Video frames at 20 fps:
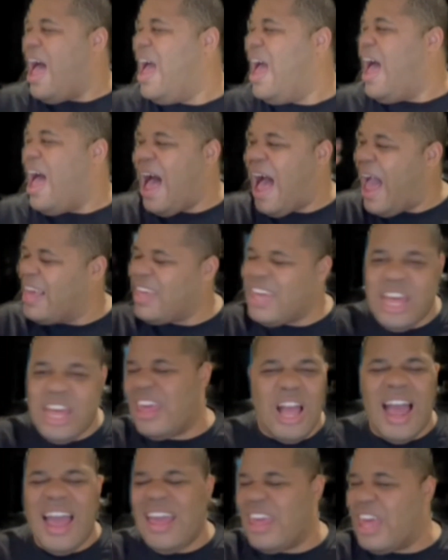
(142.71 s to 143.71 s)
I
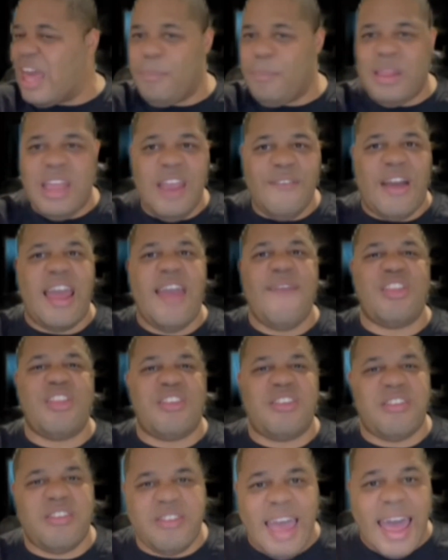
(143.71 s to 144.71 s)
can't believe I even
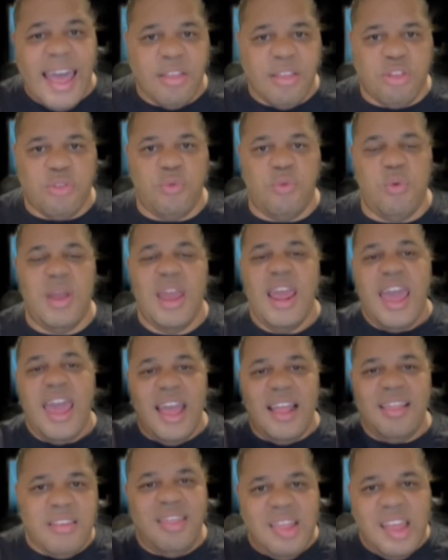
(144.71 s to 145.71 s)
sat through
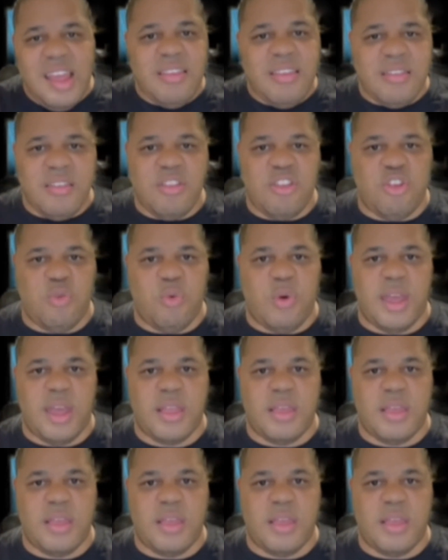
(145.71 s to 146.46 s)
and listened to it.